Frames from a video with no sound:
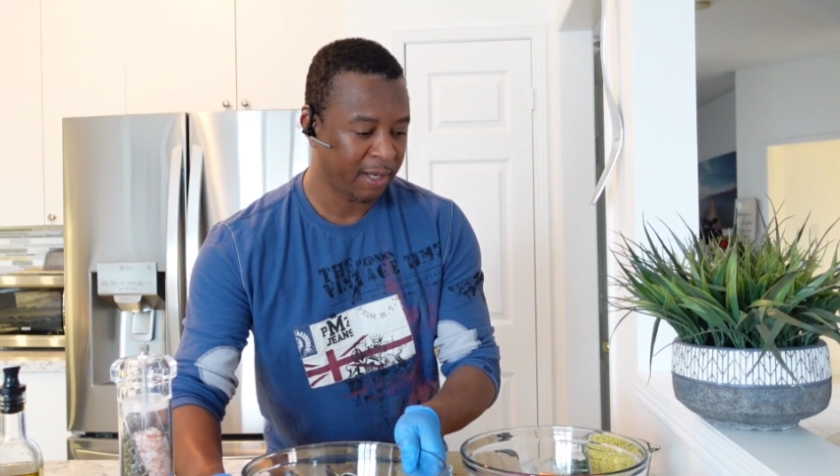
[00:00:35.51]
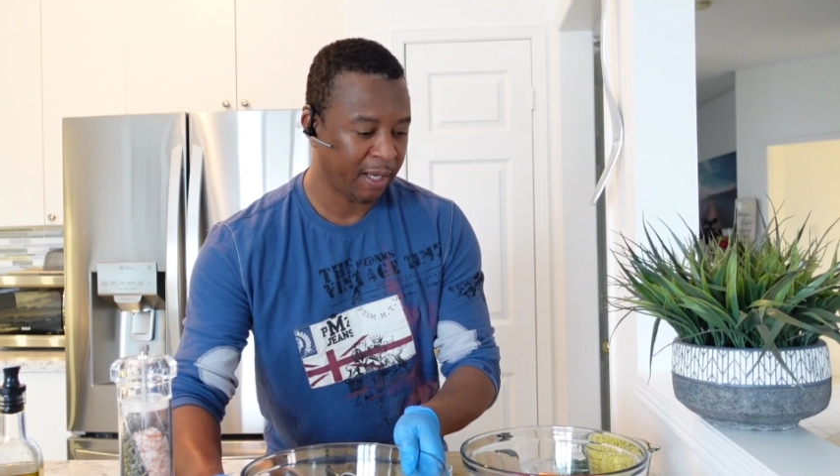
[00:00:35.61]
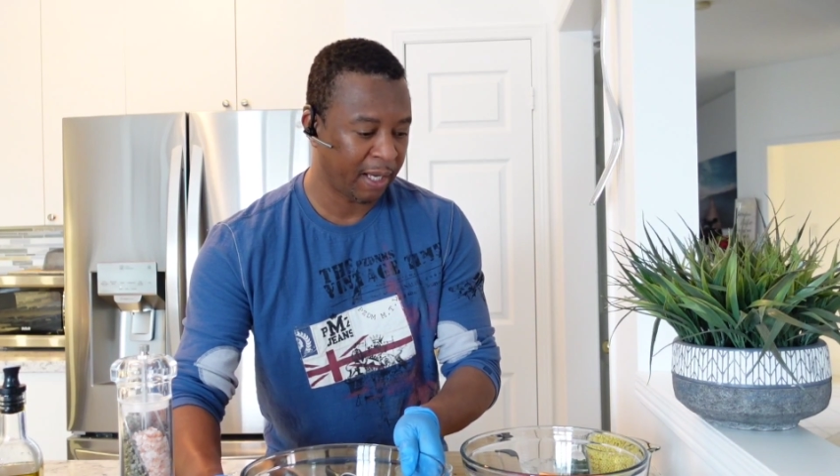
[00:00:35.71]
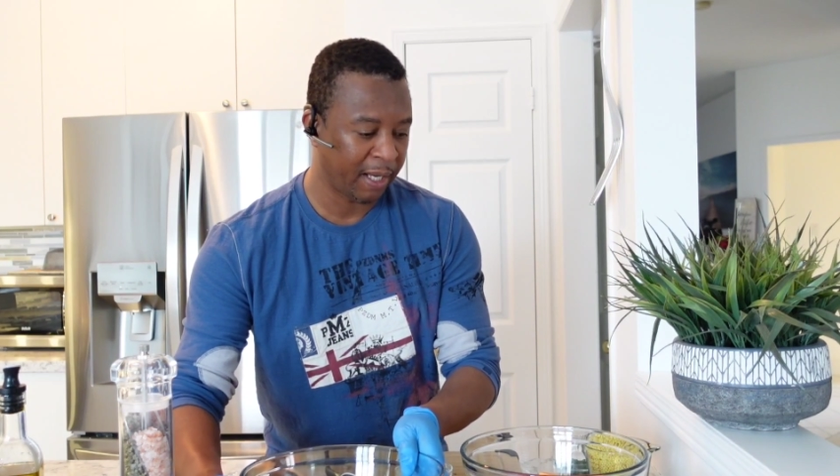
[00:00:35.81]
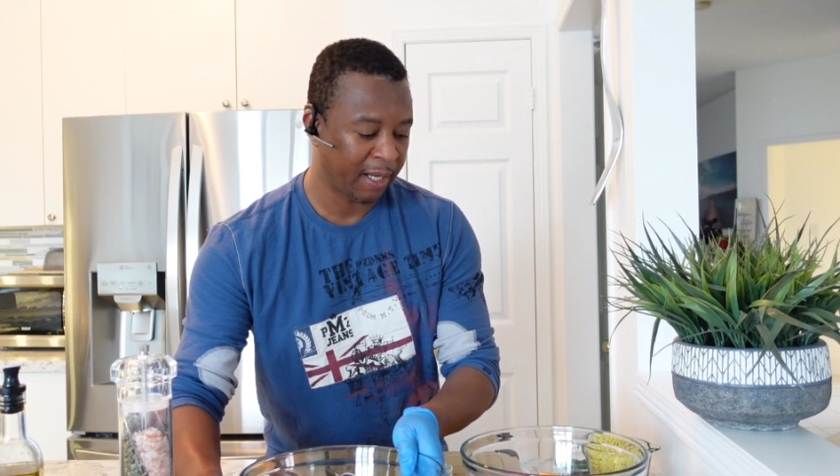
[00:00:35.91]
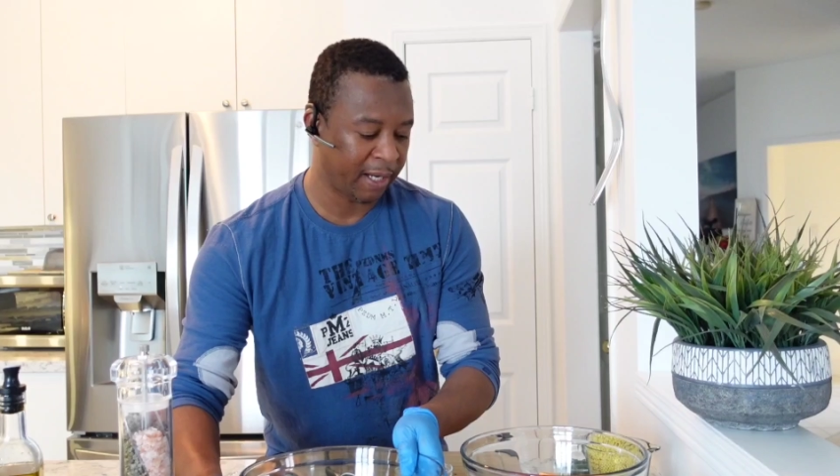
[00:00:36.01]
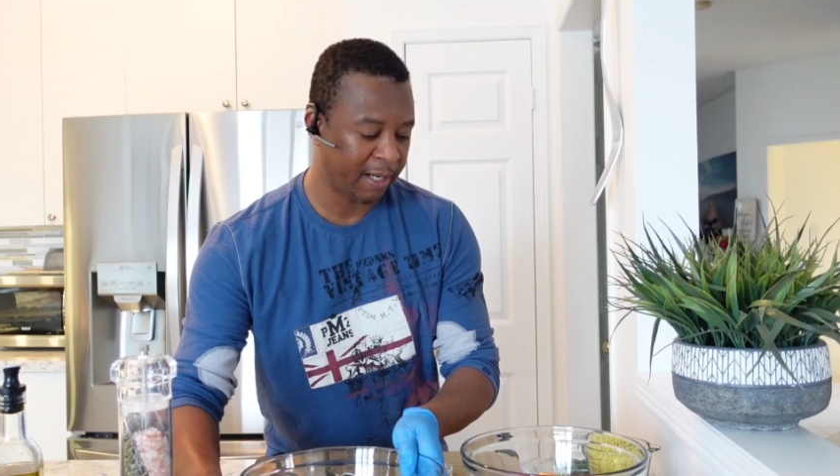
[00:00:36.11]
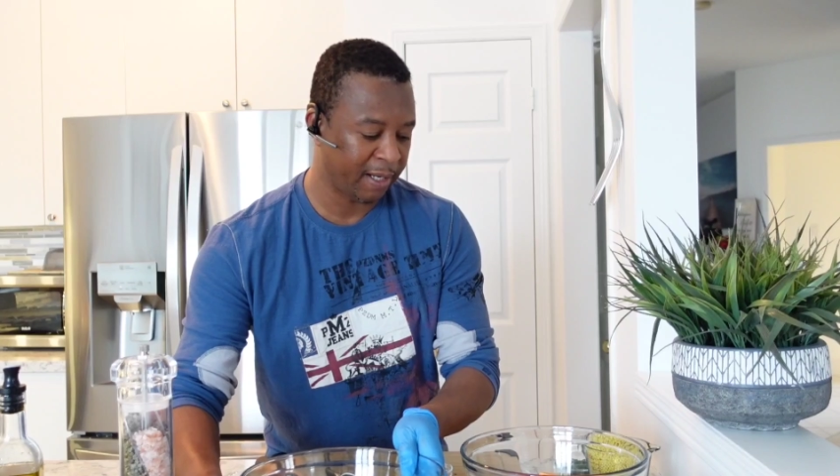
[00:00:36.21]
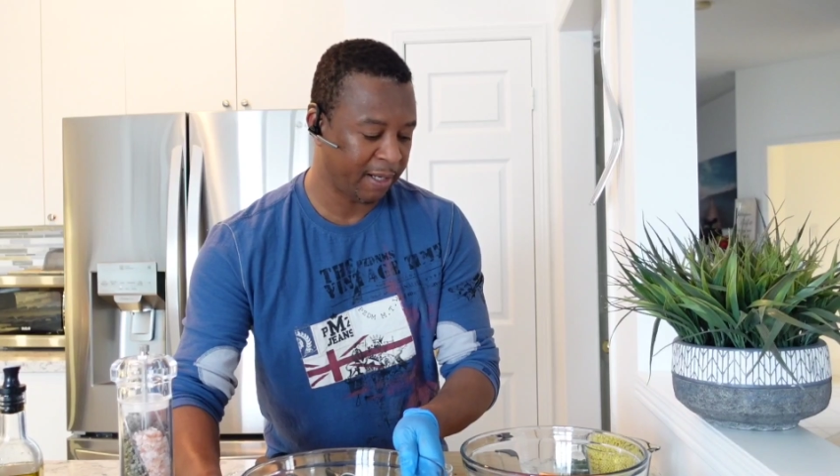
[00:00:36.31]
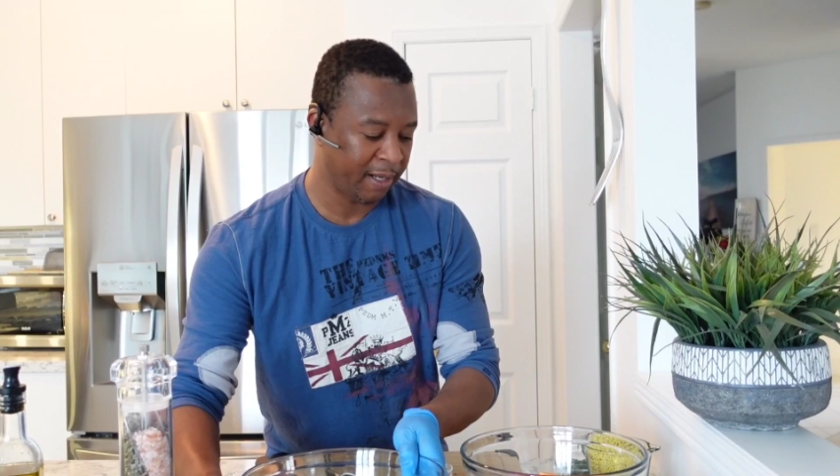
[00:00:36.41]

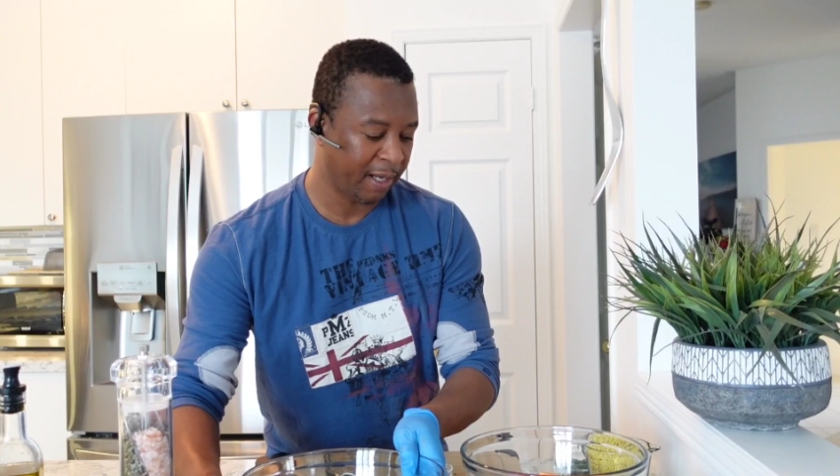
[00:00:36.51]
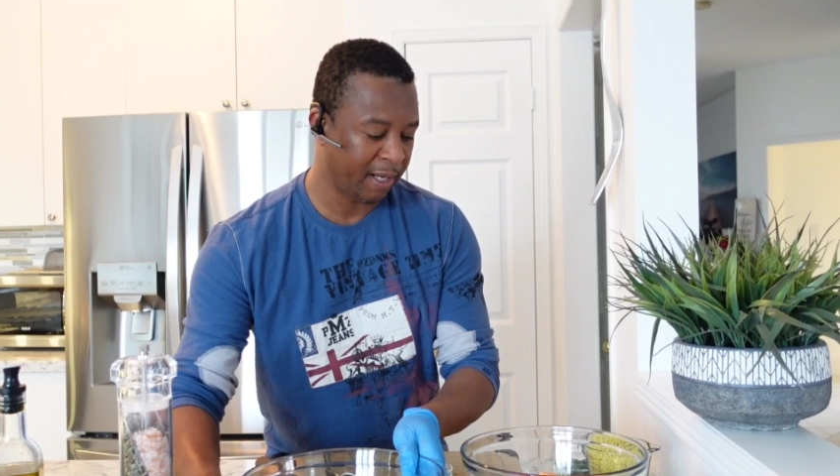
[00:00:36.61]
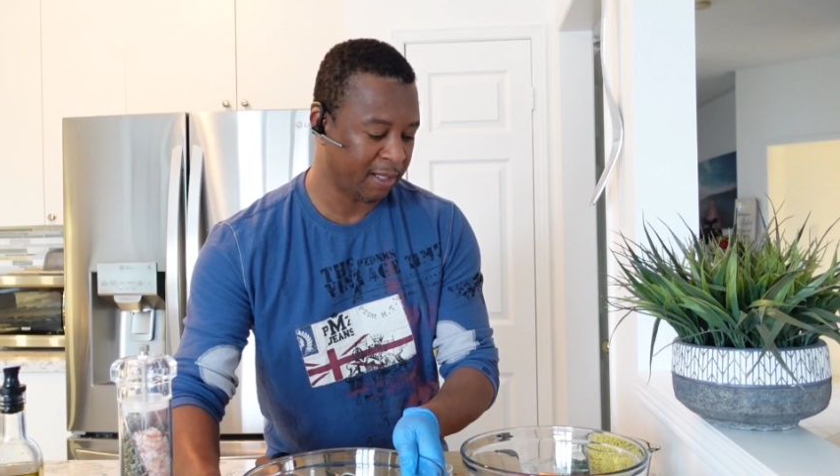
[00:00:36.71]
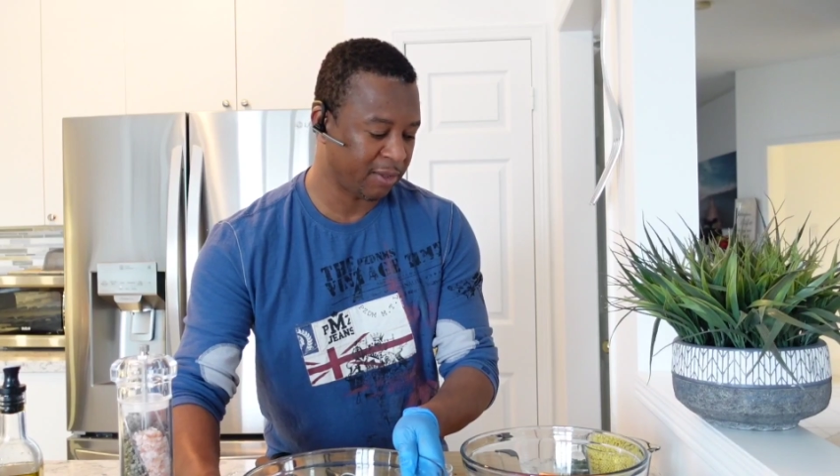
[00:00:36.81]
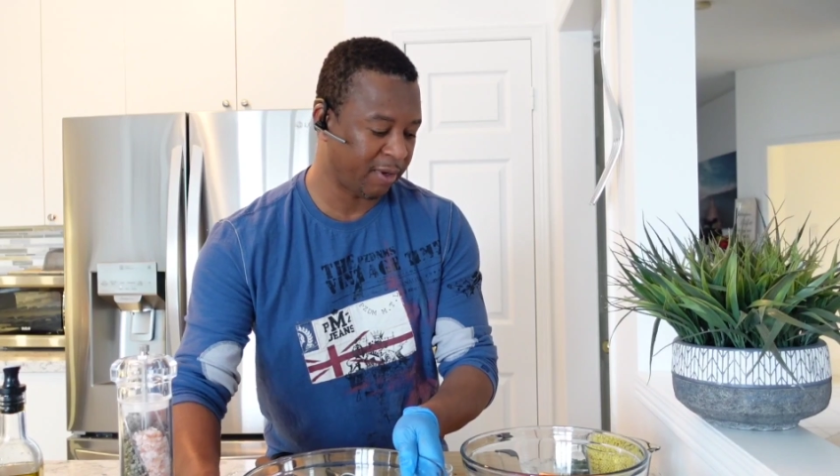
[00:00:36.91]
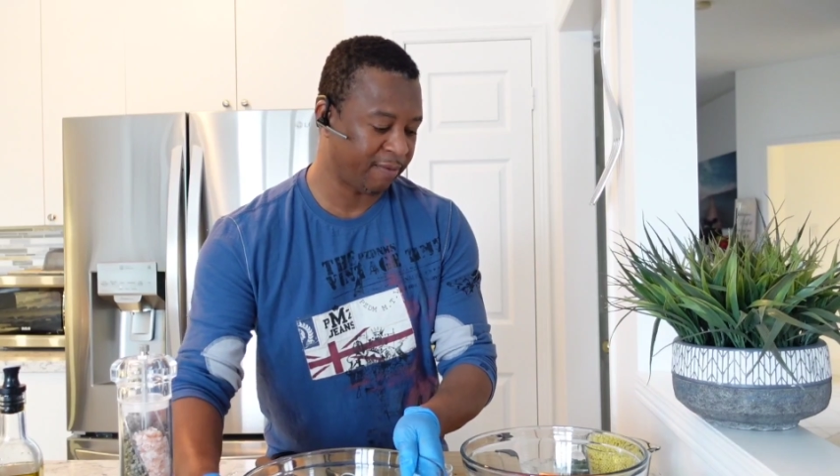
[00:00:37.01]
and I also have